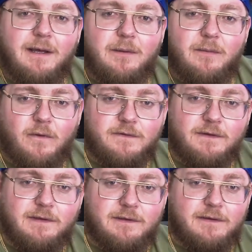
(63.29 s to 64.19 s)
but more
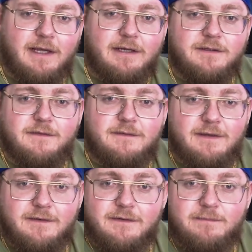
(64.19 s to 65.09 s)
so the locations
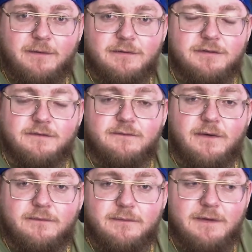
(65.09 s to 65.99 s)
and the exposures
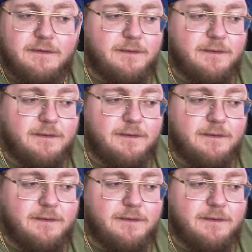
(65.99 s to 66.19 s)
involved within